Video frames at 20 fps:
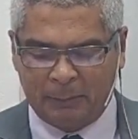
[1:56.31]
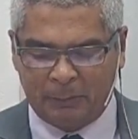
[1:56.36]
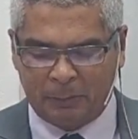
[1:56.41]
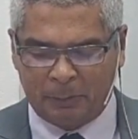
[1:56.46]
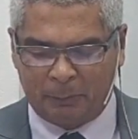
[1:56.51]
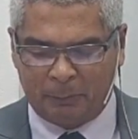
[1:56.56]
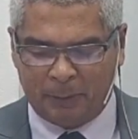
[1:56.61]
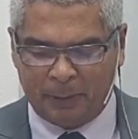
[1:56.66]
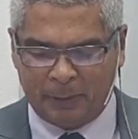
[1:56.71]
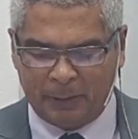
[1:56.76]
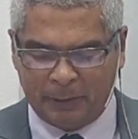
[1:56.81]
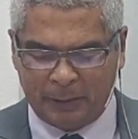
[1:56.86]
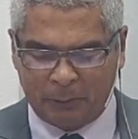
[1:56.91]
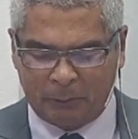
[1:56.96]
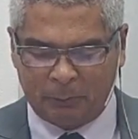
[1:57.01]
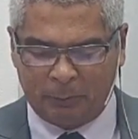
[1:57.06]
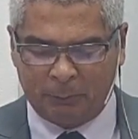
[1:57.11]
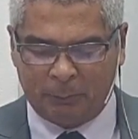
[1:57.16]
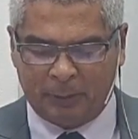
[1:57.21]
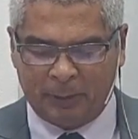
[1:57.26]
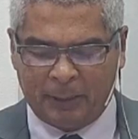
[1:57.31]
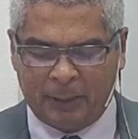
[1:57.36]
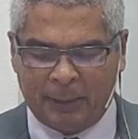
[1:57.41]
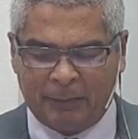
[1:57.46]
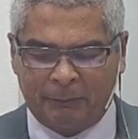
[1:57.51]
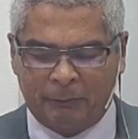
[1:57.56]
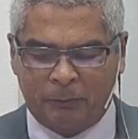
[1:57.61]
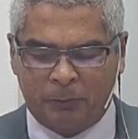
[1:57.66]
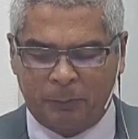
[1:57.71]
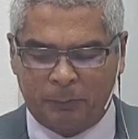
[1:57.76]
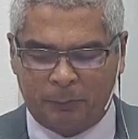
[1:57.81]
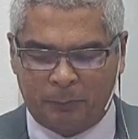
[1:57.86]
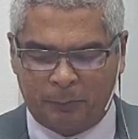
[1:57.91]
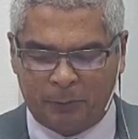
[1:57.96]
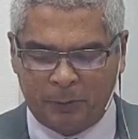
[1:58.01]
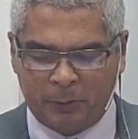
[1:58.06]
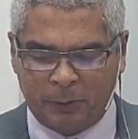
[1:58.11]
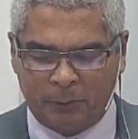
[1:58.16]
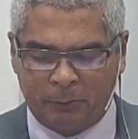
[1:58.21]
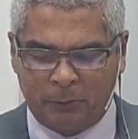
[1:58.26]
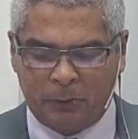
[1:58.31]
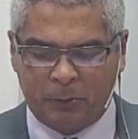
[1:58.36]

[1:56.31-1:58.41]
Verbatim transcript: And we plead, Lord, that in your word,